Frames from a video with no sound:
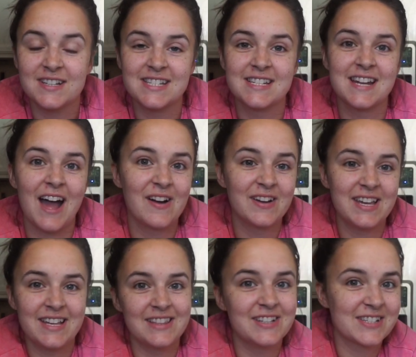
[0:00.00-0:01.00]
to now
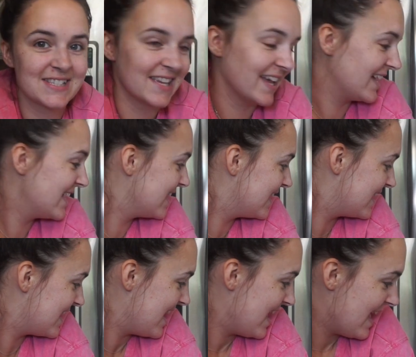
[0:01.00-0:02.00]
he looks like
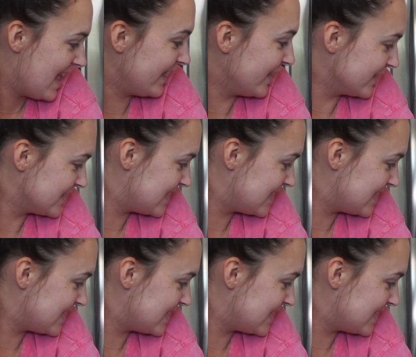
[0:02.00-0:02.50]
a little